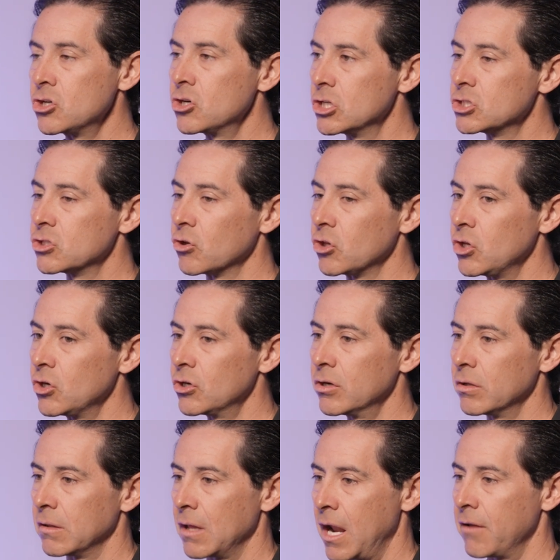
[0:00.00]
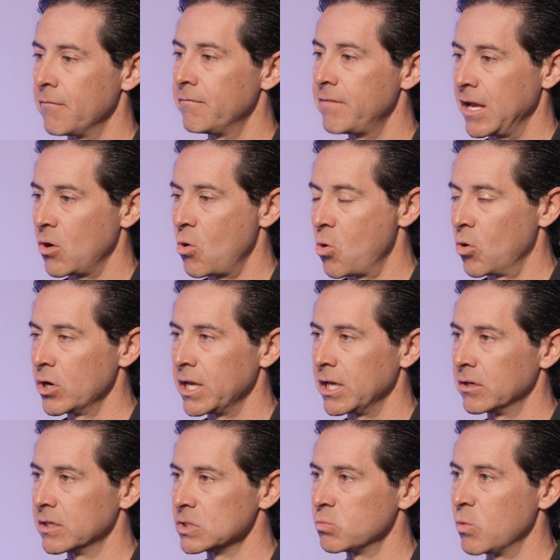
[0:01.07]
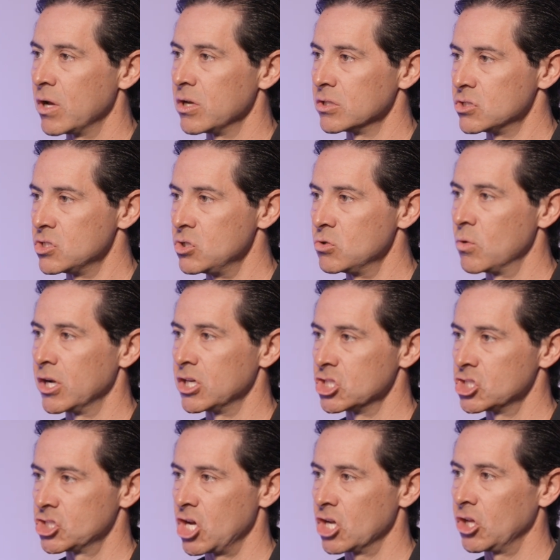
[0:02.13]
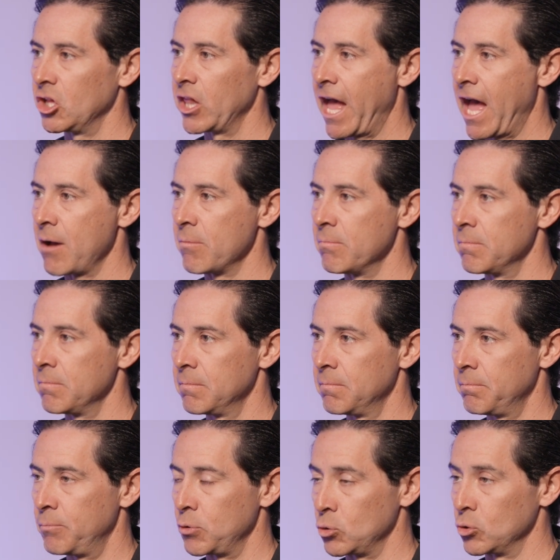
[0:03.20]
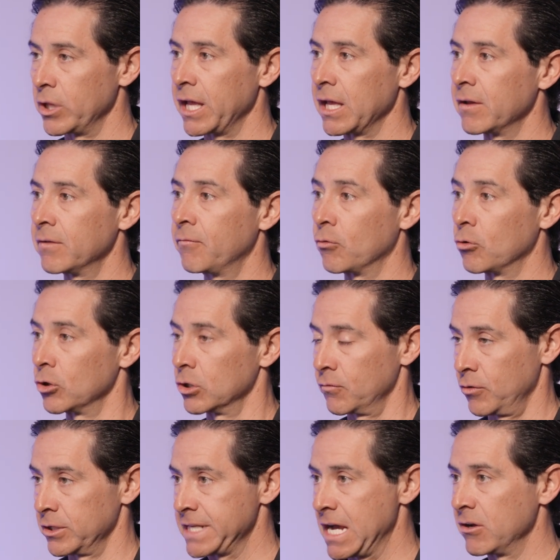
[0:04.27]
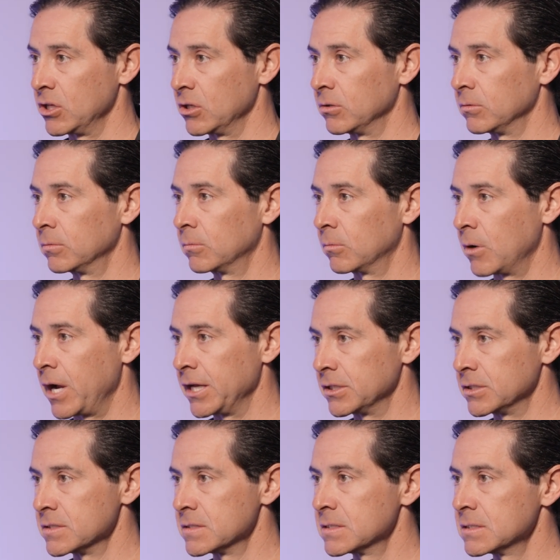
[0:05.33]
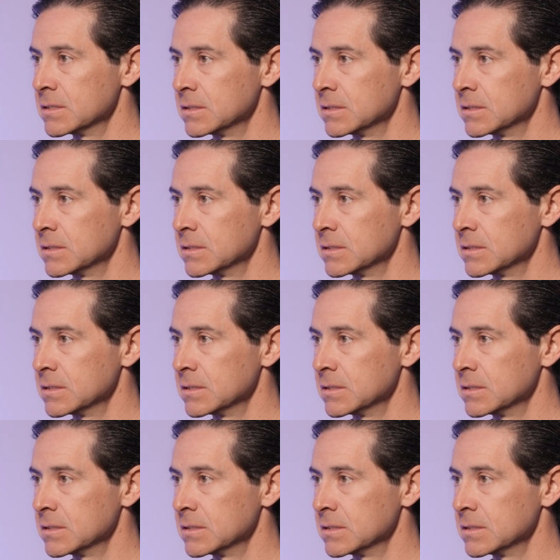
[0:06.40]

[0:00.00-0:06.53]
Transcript: you're an event coordinator as well as you run a shuttle at Bootleg for downhill riders.